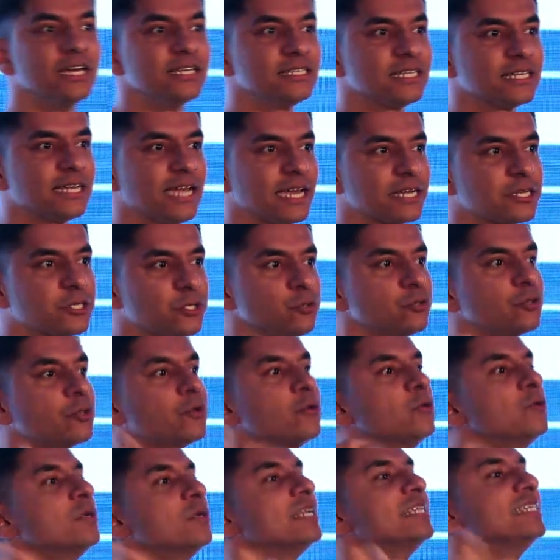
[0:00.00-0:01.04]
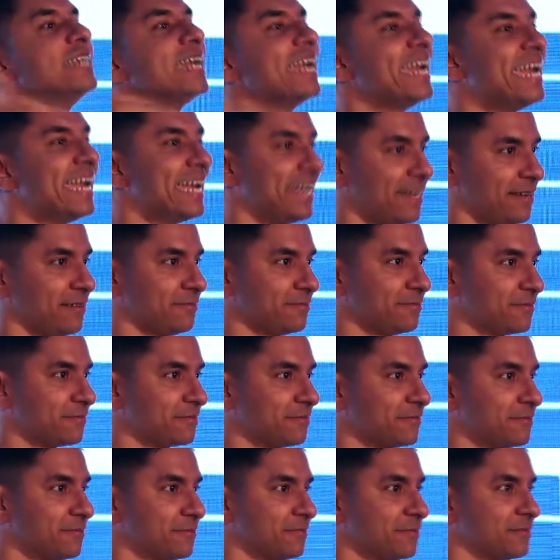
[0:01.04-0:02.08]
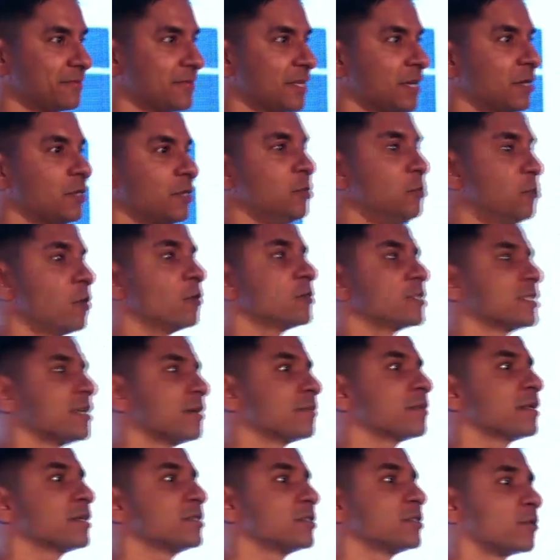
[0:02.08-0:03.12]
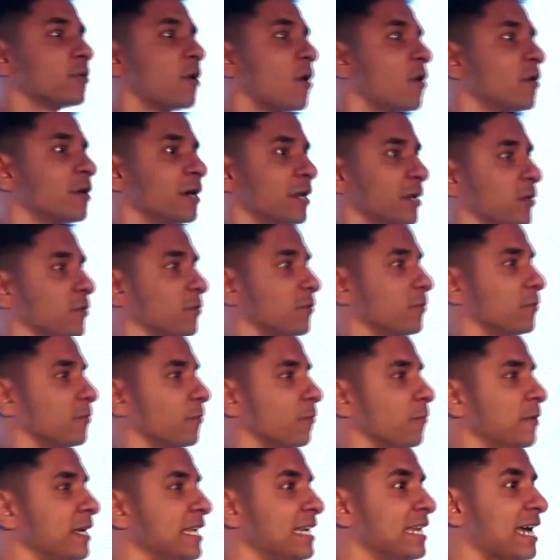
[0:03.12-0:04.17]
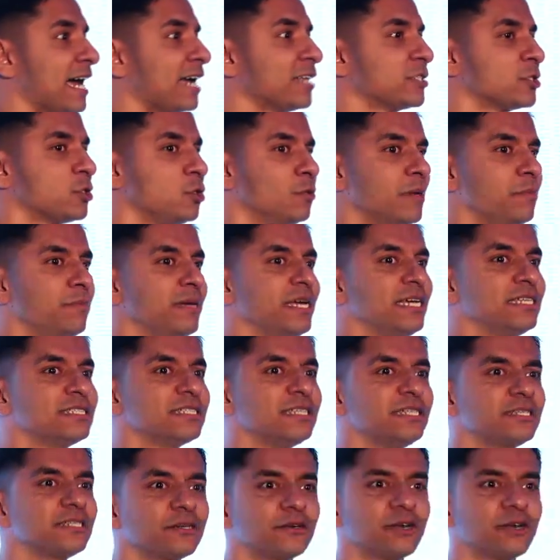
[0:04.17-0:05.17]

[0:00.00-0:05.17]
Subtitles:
get you through the day, you know something's wrong in you. We as human beings need to run